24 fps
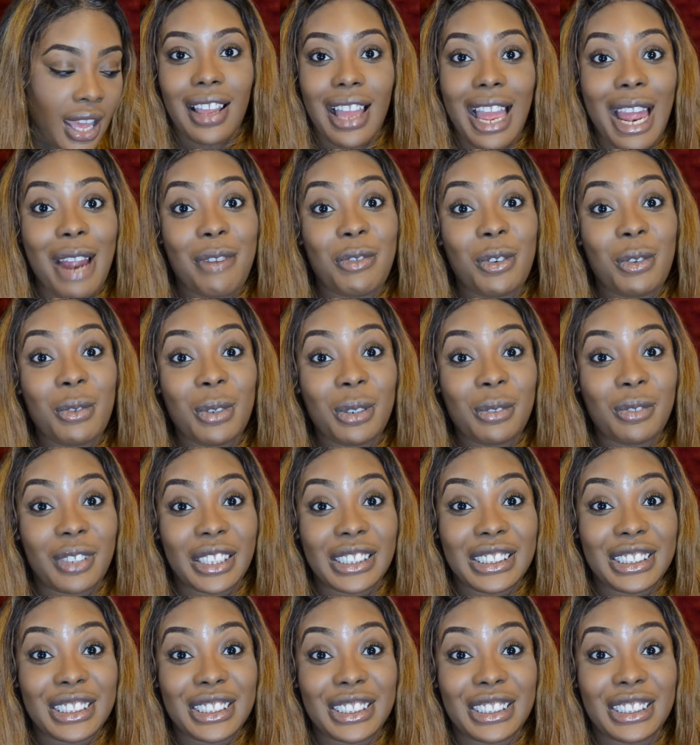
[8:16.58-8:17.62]
everyone
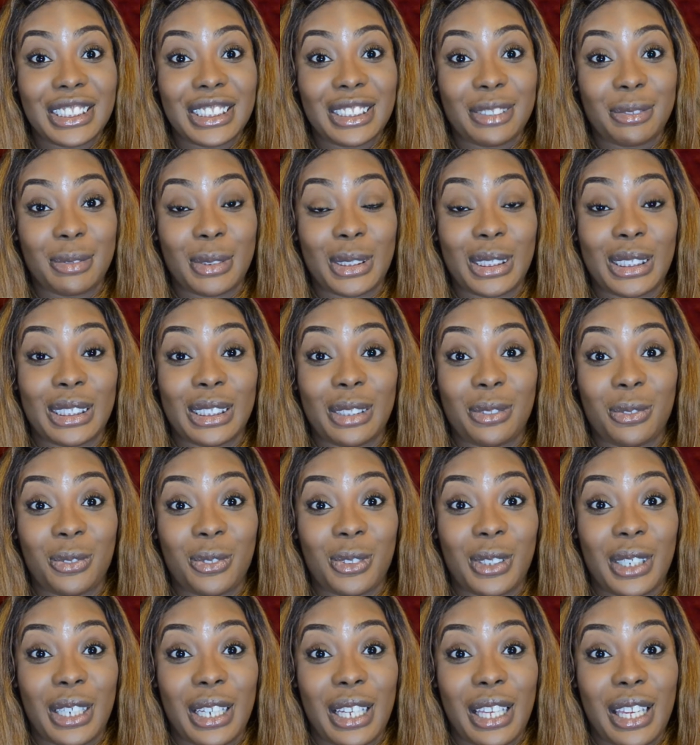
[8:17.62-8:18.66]
ranges with
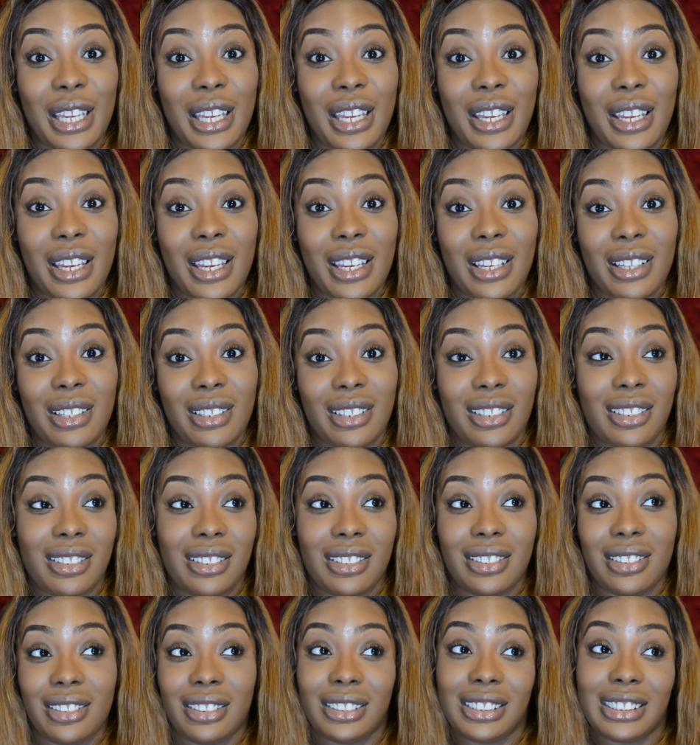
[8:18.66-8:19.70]
different
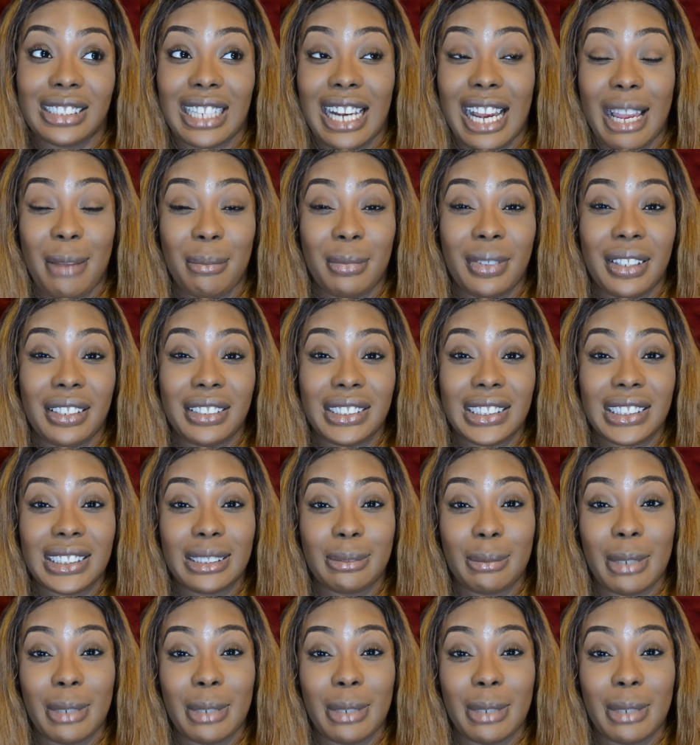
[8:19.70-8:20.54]
timelines.